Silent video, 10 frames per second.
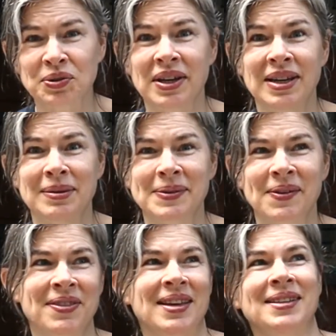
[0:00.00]
dreams
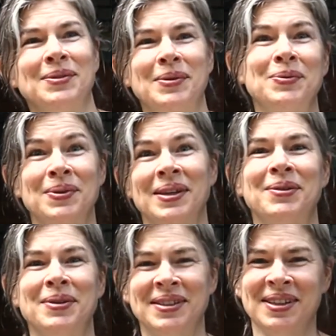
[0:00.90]
of things that we really
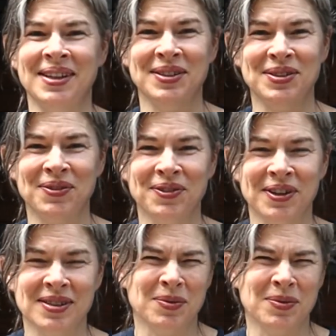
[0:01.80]
wished he could do for us,